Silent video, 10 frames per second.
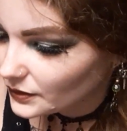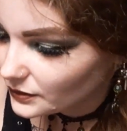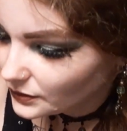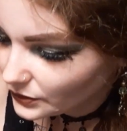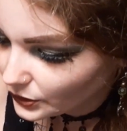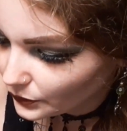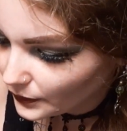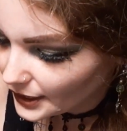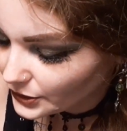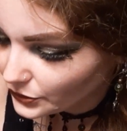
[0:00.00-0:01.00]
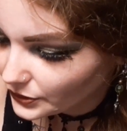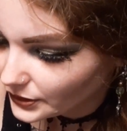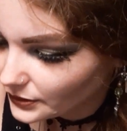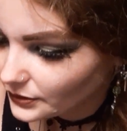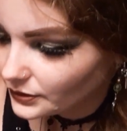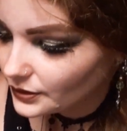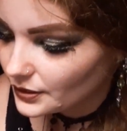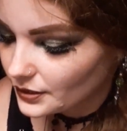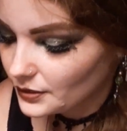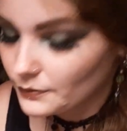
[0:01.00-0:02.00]
So as you can
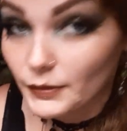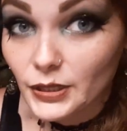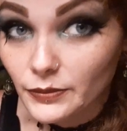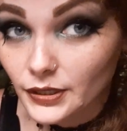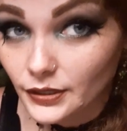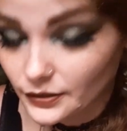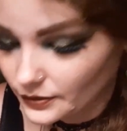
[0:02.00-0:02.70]
see, maybe,